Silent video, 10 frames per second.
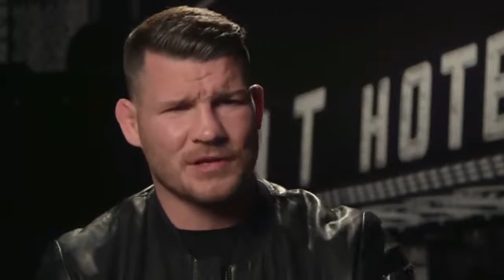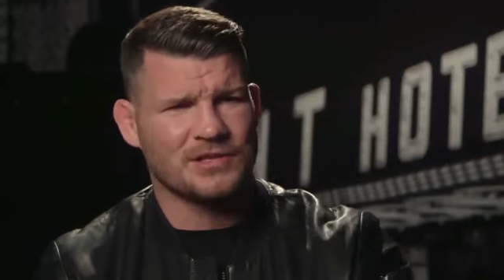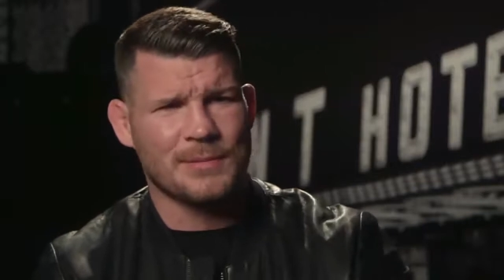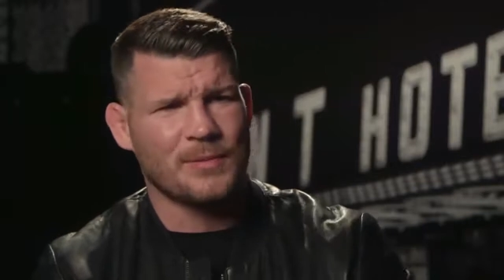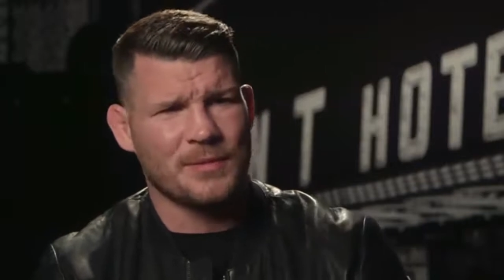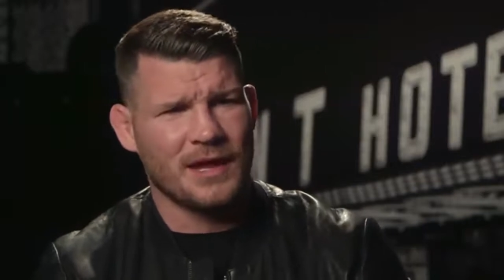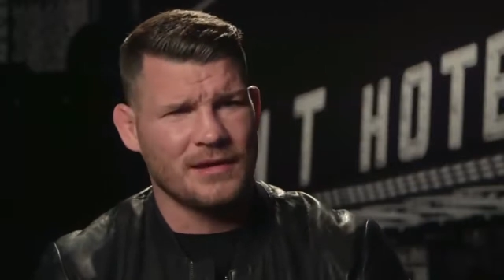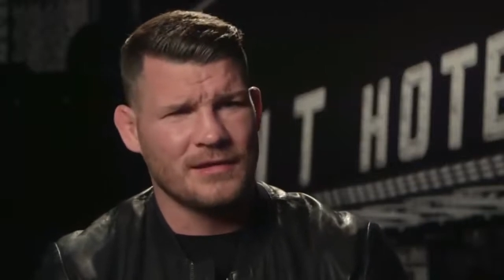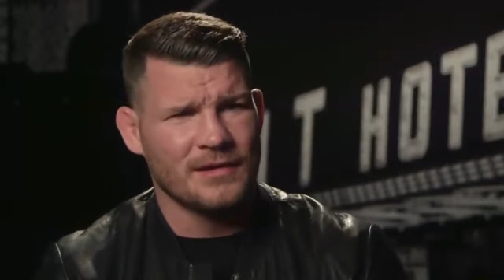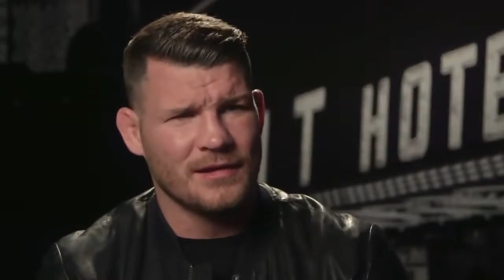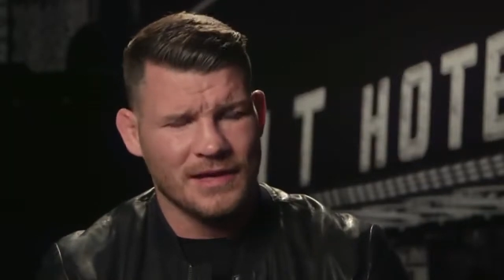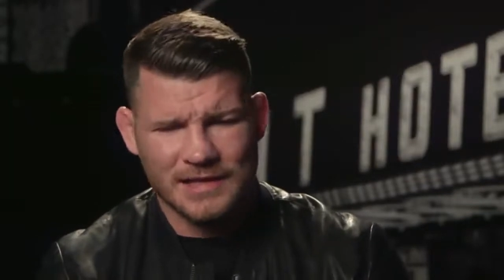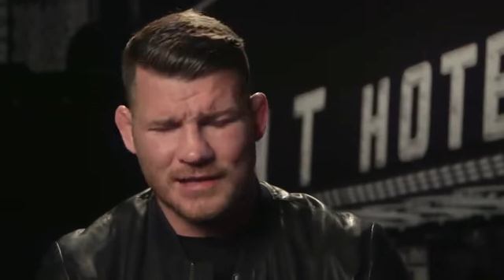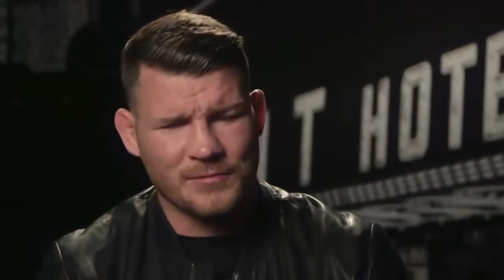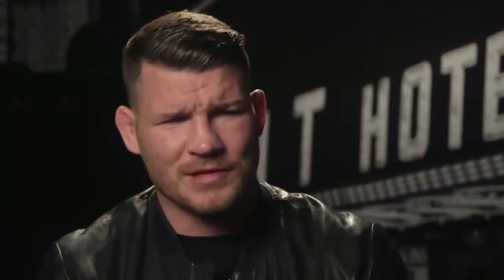want to step up then.
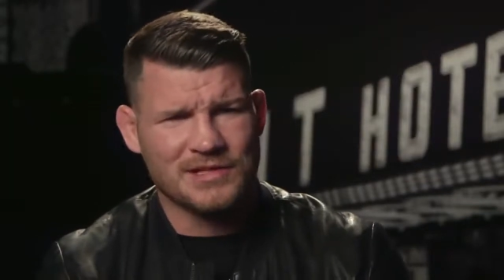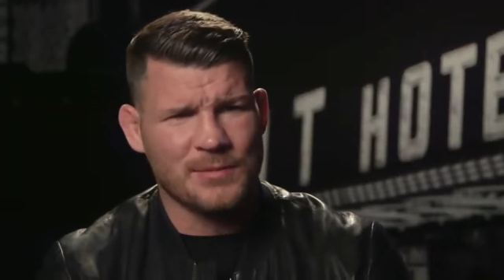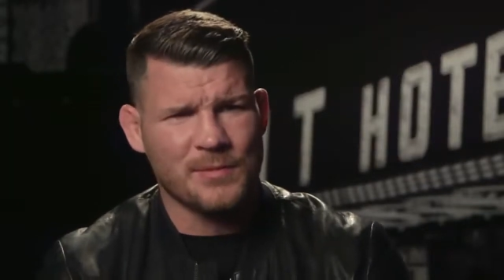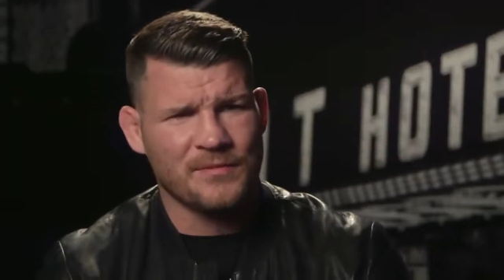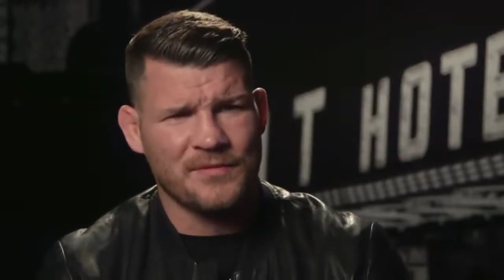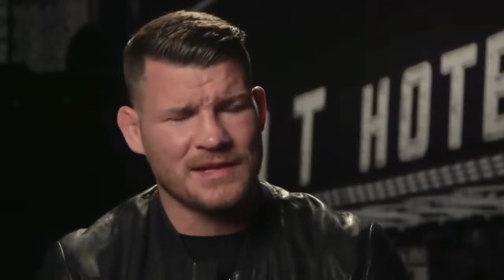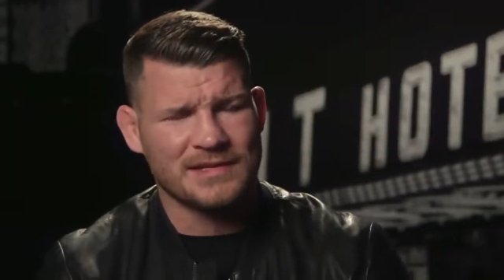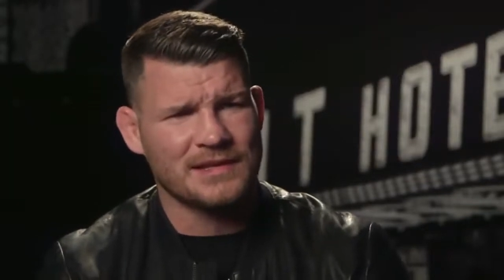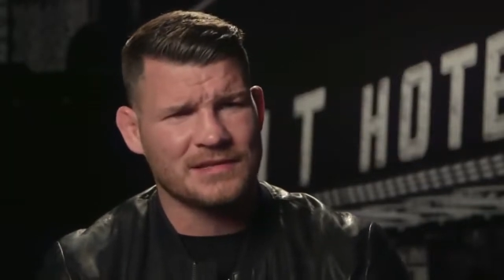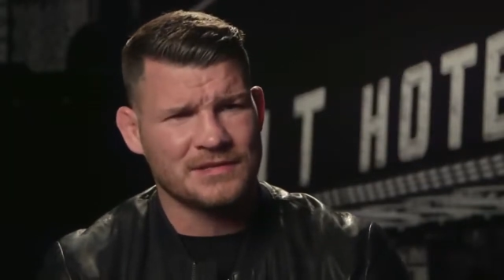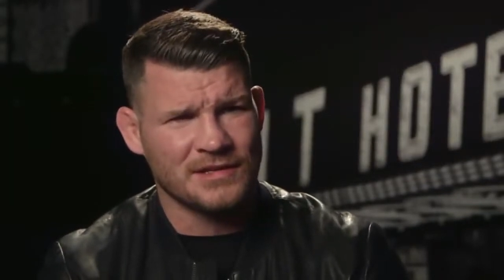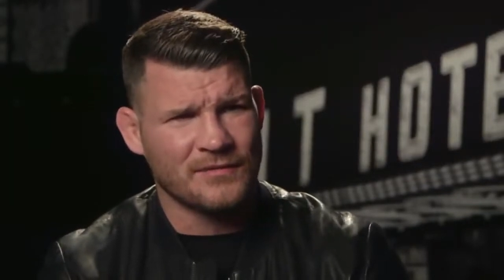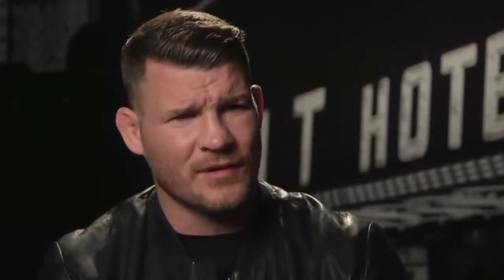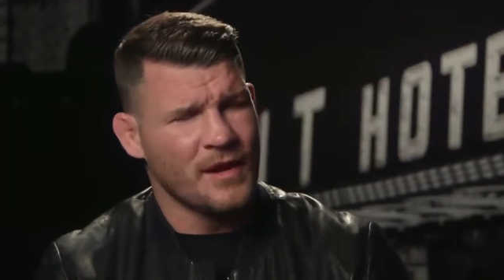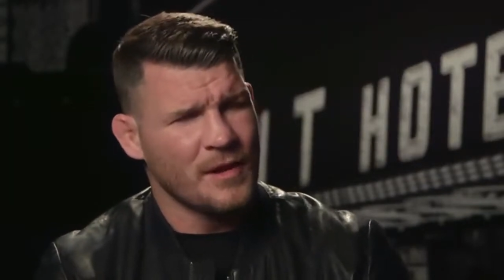He didn't want to step up and face Anderson
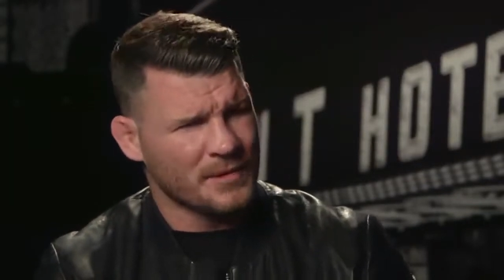Silva.